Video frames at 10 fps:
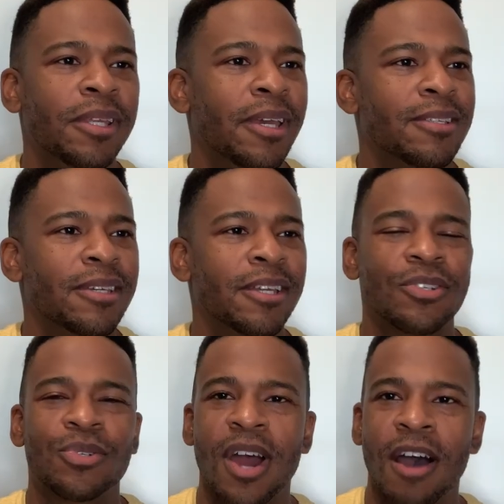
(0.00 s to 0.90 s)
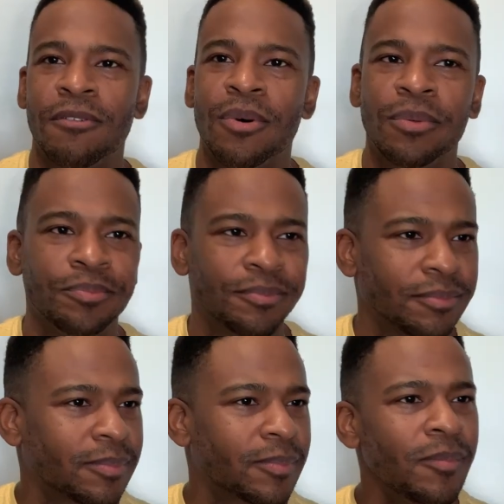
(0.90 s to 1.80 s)
but yeah, to get to travel,
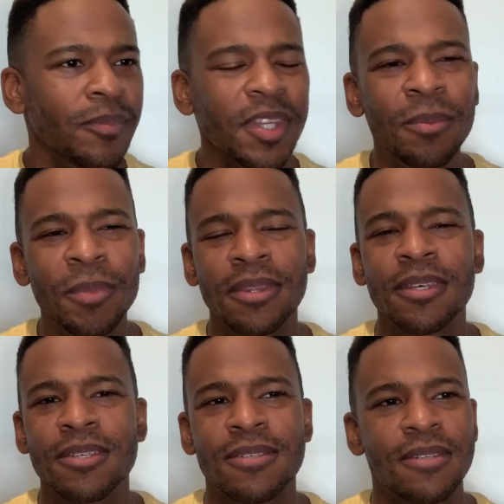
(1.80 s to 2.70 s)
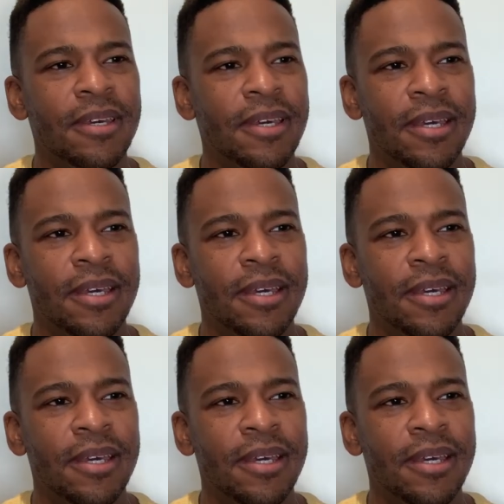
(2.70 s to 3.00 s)
meet this